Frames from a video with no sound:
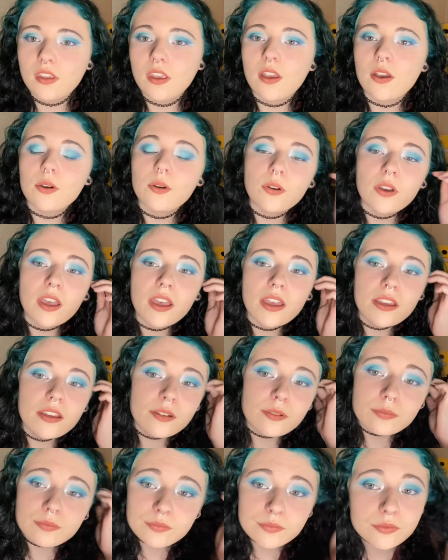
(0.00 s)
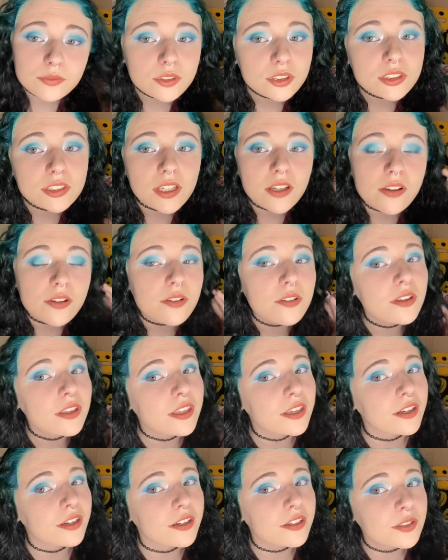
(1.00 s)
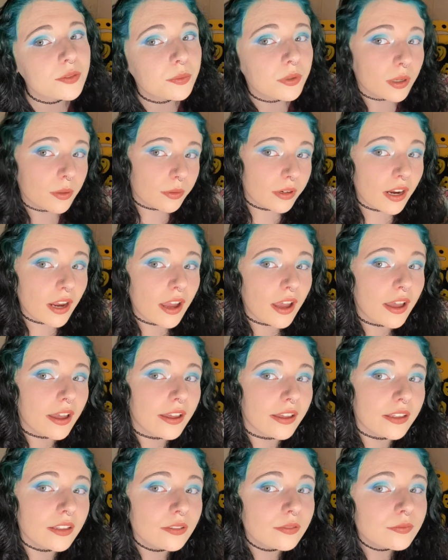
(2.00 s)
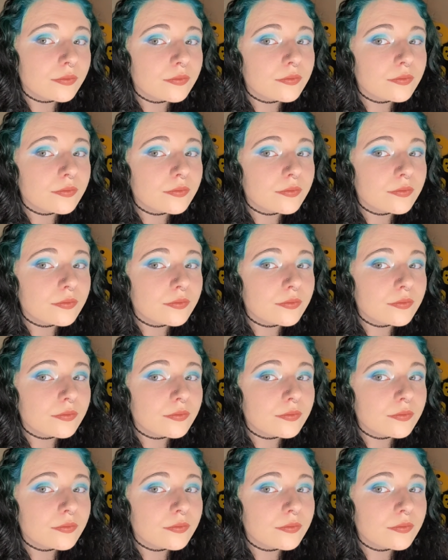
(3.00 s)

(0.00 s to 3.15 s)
Okay, so here's where we're at.